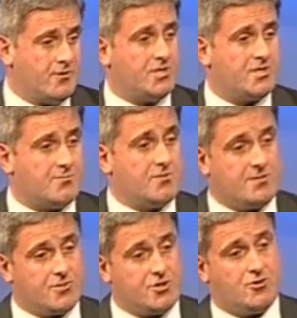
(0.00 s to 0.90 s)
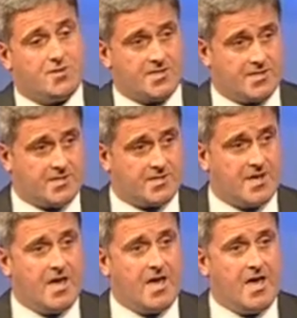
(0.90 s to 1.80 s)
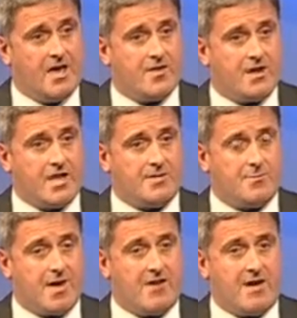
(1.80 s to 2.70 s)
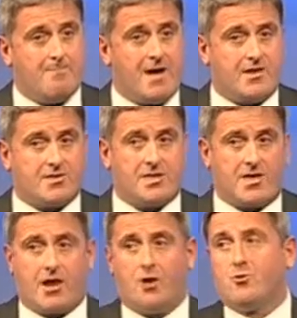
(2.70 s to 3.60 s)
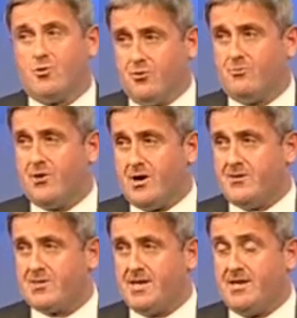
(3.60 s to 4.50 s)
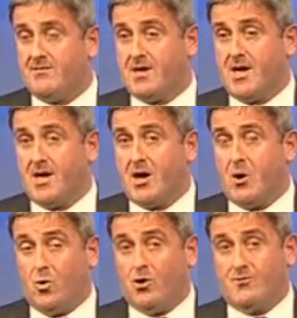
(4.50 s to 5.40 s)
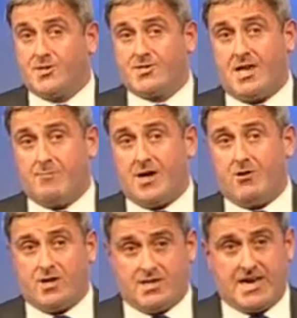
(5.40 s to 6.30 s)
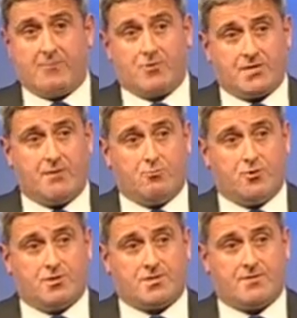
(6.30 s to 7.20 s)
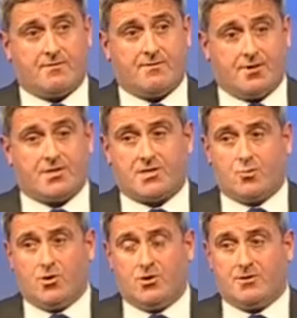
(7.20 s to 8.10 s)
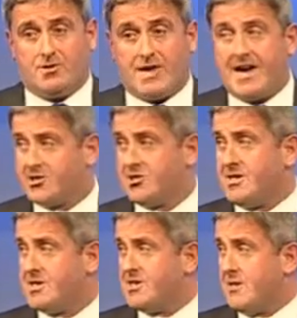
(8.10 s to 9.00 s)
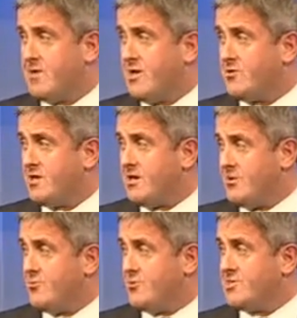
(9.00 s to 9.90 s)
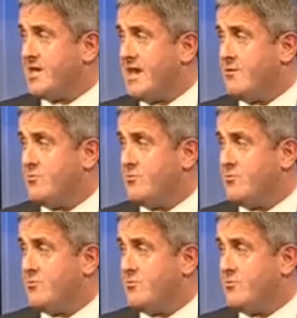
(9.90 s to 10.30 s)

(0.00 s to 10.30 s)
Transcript: There are just sometimes choices that need to be made around balancing a local priority, a world that's seen by looking downwards and inwards, versus a world that actually is seen by looking upwards and